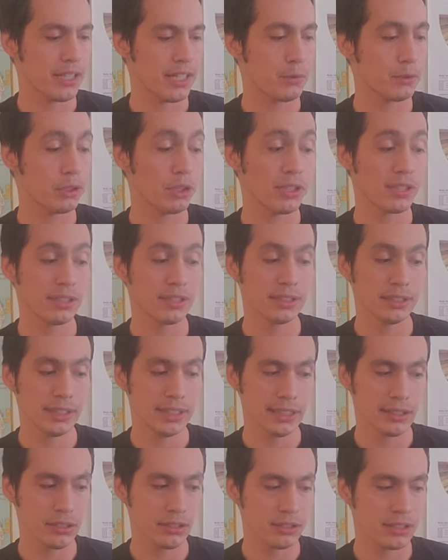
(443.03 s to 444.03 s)
It would look a
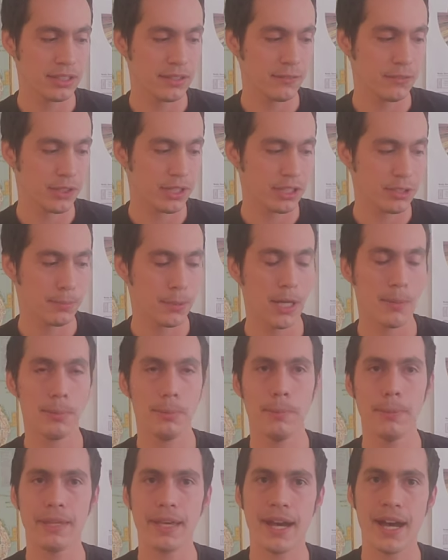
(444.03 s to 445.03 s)
little different,
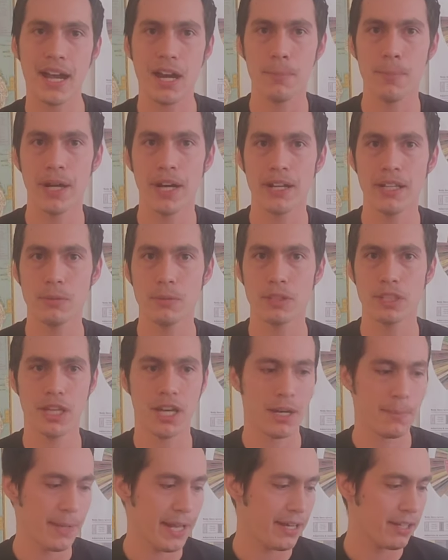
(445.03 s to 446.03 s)
probably a higher body with the
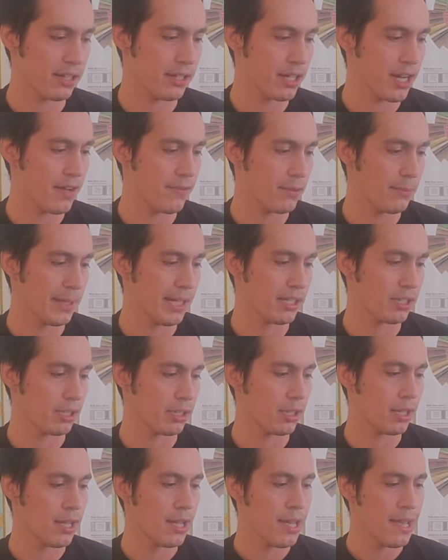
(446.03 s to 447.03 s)
automatic coffee
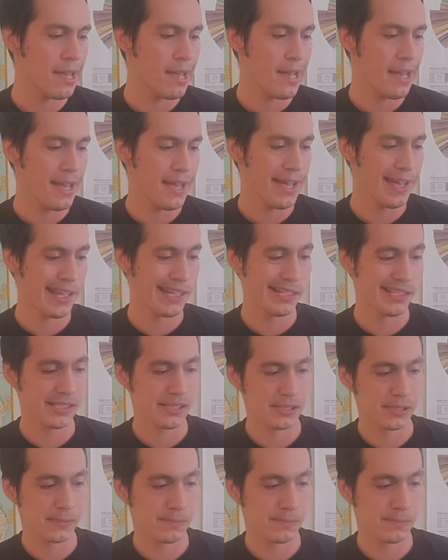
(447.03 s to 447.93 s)
maker, and